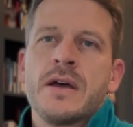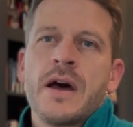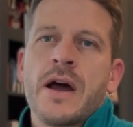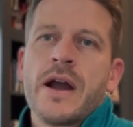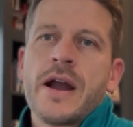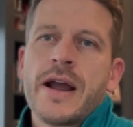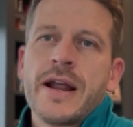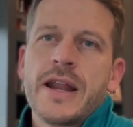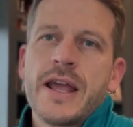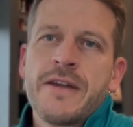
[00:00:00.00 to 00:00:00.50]
All
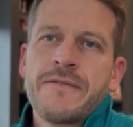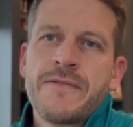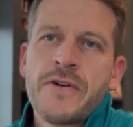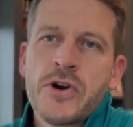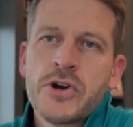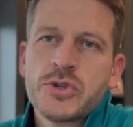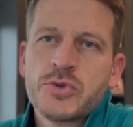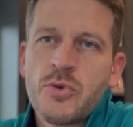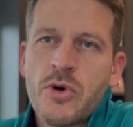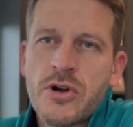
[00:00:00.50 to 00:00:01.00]
right, hey
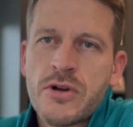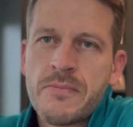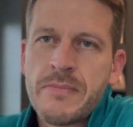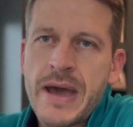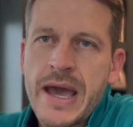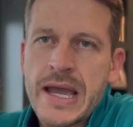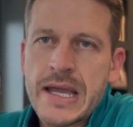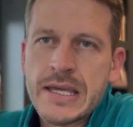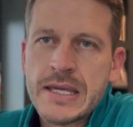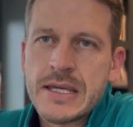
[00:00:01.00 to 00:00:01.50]
folks, welcome
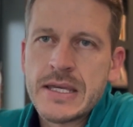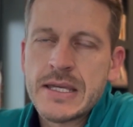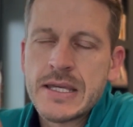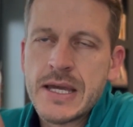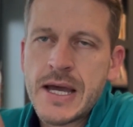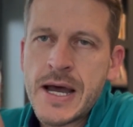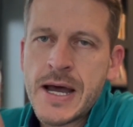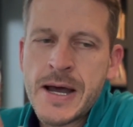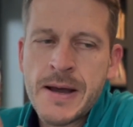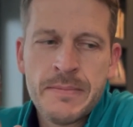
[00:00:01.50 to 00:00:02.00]
back.
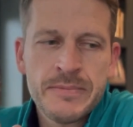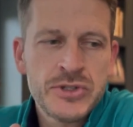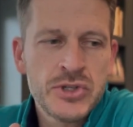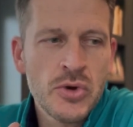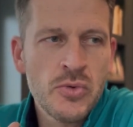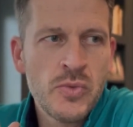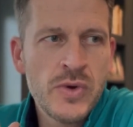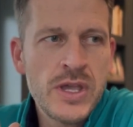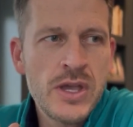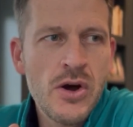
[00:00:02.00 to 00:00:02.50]
Um,
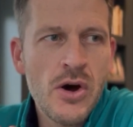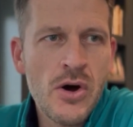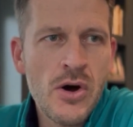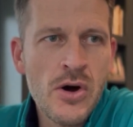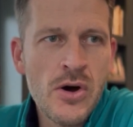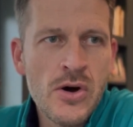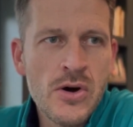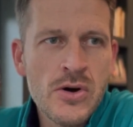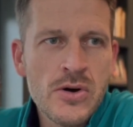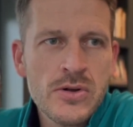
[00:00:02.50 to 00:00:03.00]
so we
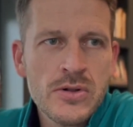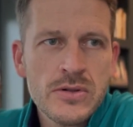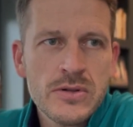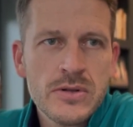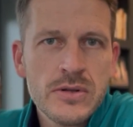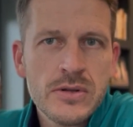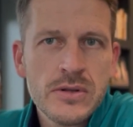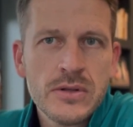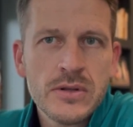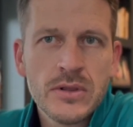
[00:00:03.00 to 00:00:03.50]
all
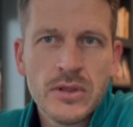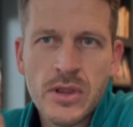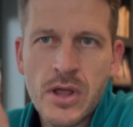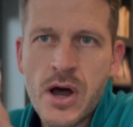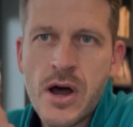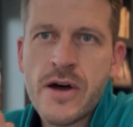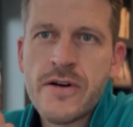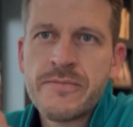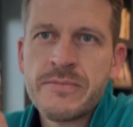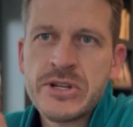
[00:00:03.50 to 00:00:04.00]

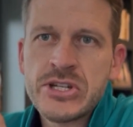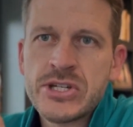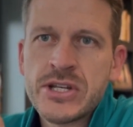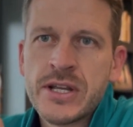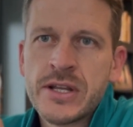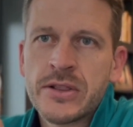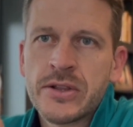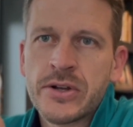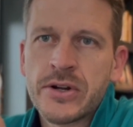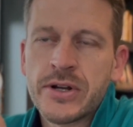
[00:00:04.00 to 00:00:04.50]
love
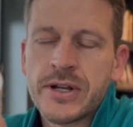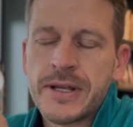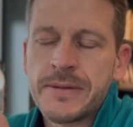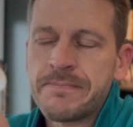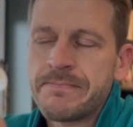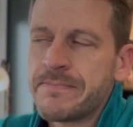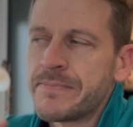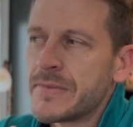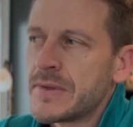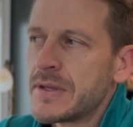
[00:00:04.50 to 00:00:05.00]
machine
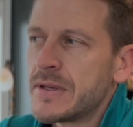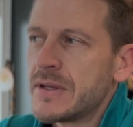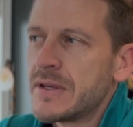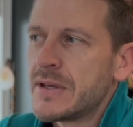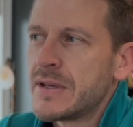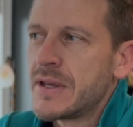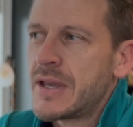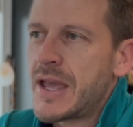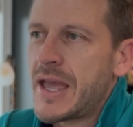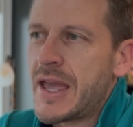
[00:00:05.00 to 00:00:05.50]
learning
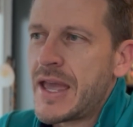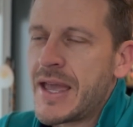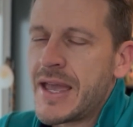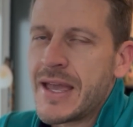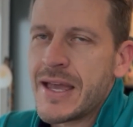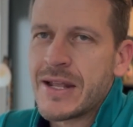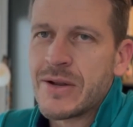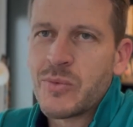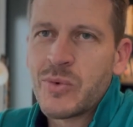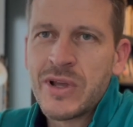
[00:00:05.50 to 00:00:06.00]

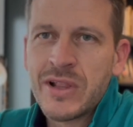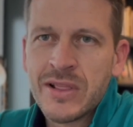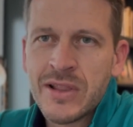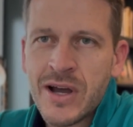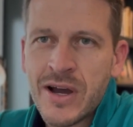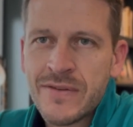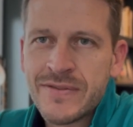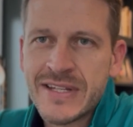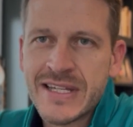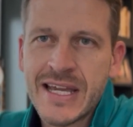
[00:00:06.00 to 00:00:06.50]
and we
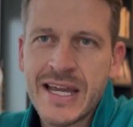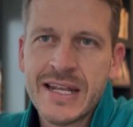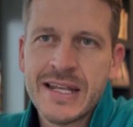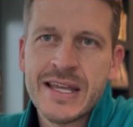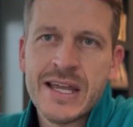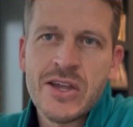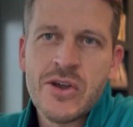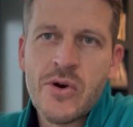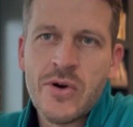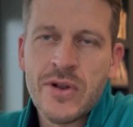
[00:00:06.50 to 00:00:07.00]
love to kind of
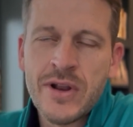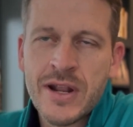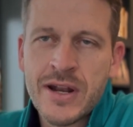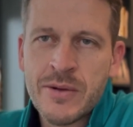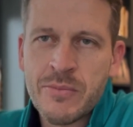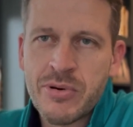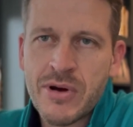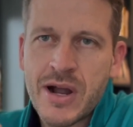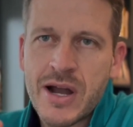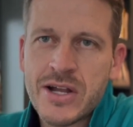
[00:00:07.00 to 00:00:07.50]
get going at a
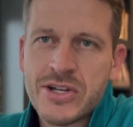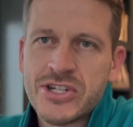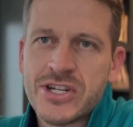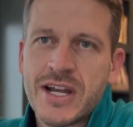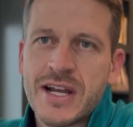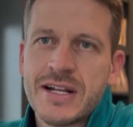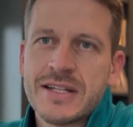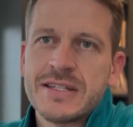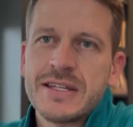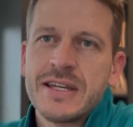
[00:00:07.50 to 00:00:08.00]

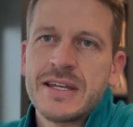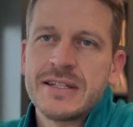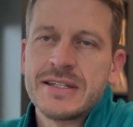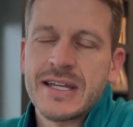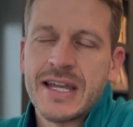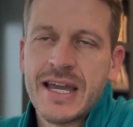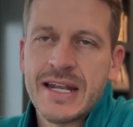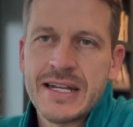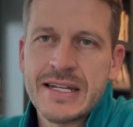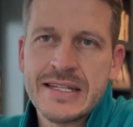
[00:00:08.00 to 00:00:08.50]
project and to
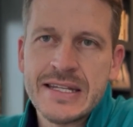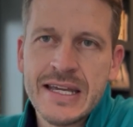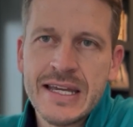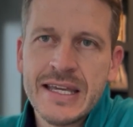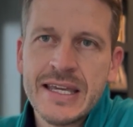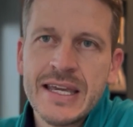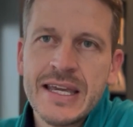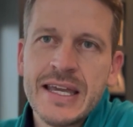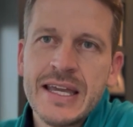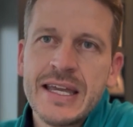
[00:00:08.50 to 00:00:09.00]
kind of dig
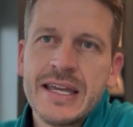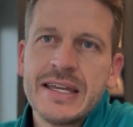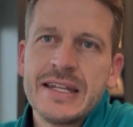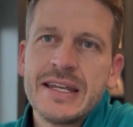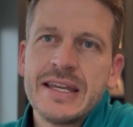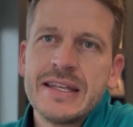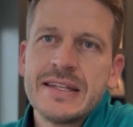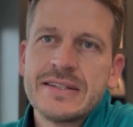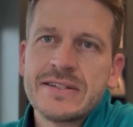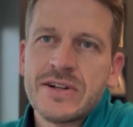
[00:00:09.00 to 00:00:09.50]
in
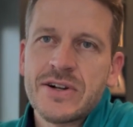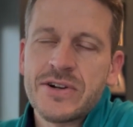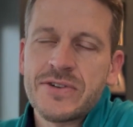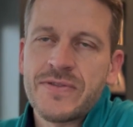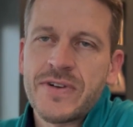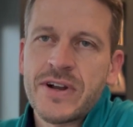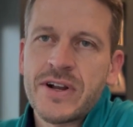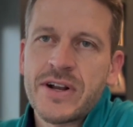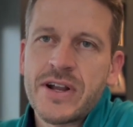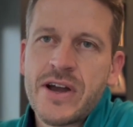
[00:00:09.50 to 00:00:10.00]
and start
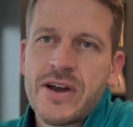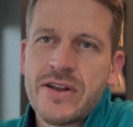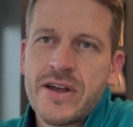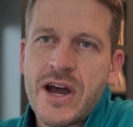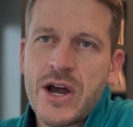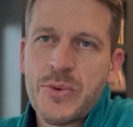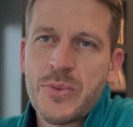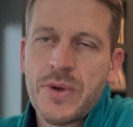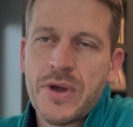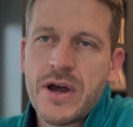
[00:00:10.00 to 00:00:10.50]
figuring out
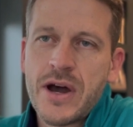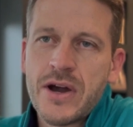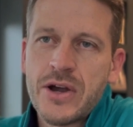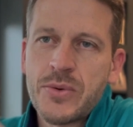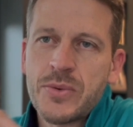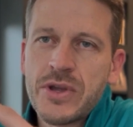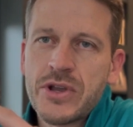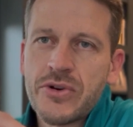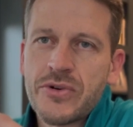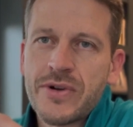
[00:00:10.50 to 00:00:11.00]
how, how can
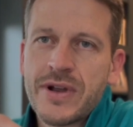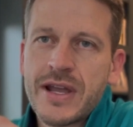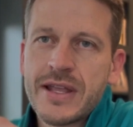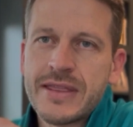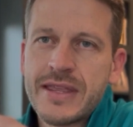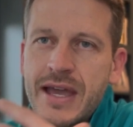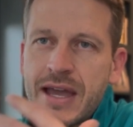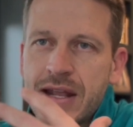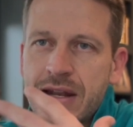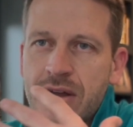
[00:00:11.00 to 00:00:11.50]
we create
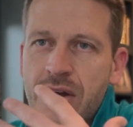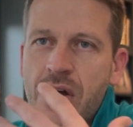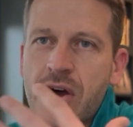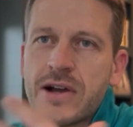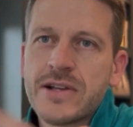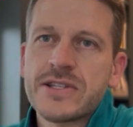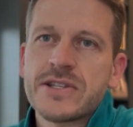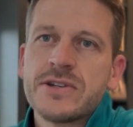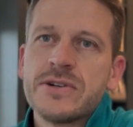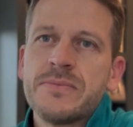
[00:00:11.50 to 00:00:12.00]
that
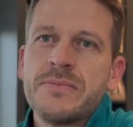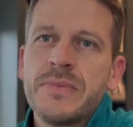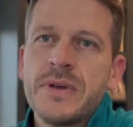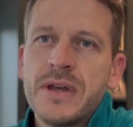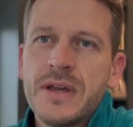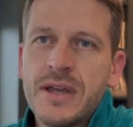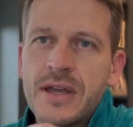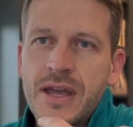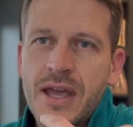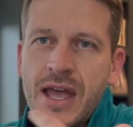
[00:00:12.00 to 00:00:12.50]
awesome
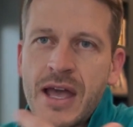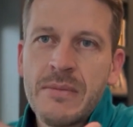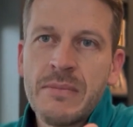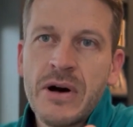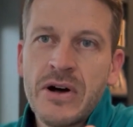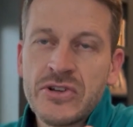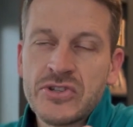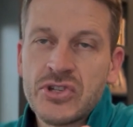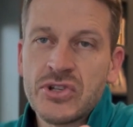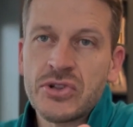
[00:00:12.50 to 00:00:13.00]

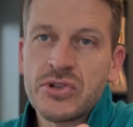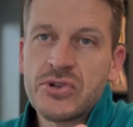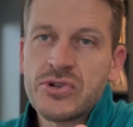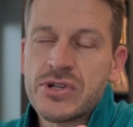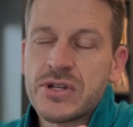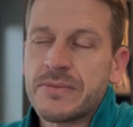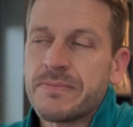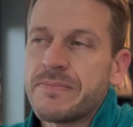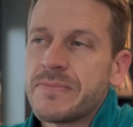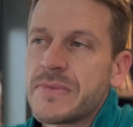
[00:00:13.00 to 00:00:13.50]
ML
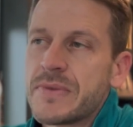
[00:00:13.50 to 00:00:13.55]
solution.